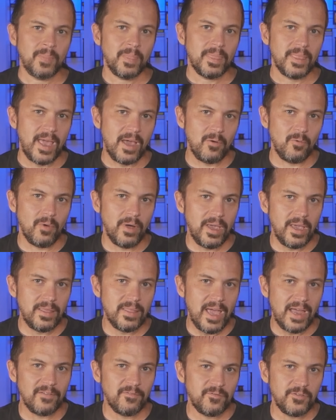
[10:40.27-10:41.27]
That way,
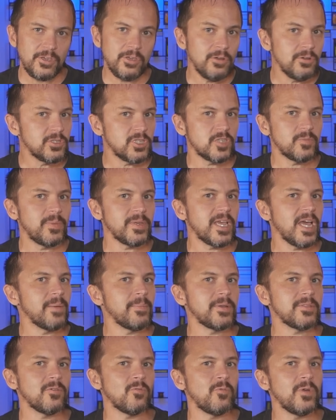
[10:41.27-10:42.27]
that fuse is
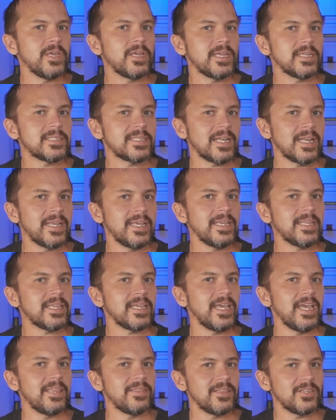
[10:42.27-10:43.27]
becoming the weakest link
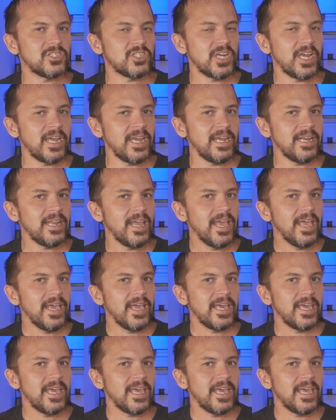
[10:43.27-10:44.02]
in the chain